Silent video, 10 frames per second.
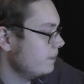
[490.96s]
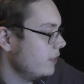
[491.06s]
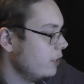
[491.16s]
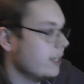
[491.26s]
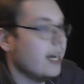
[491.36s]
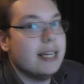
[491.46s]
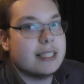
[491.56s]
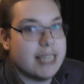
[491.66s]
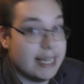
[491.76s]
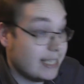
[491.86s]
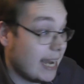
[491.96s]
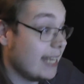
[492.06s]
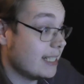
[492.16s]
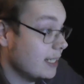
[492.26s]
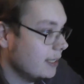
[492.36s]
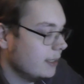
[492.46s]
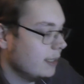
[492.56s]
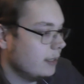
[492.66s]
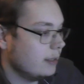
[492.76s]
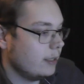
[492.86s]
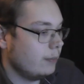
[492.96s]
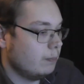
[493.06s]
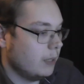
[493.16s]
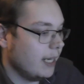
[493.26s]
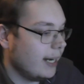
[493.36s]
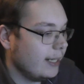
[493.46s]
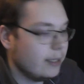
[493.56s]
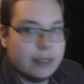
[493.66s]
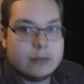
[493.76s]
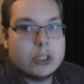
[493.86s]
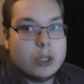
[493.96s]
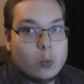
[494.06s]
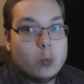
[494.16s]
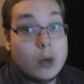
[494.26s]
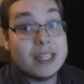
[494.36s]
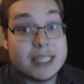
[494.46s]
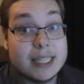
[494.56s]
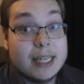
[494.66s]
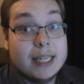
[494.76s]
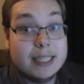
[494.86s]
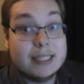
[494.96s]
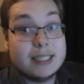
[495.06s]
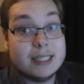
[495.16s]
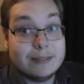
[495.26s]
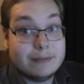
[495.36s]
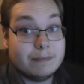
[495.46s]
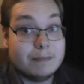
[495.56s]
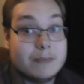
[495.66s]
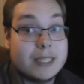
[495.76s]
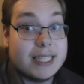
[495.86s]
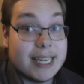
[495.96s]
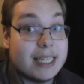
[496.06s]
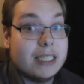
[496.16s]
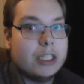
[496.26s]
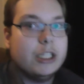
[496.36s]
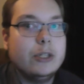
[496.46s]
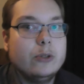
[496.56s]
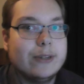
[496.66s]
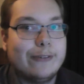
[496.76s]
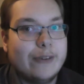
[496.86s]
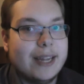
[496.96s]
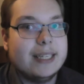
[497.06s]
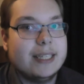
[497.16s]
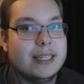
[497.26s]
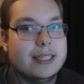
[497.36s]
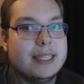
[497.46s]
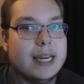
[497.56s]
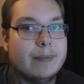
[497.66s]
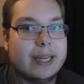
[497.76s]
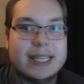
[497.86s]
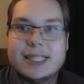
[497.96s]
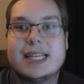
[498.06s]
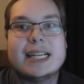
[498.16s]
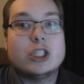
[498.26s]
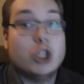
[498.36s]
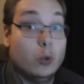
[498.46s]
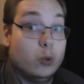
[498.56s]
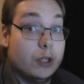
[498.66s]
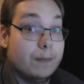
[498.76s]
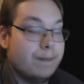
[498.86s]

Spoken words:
you can't say that. They're blind, yeah, so what? The second you defend them against that joke,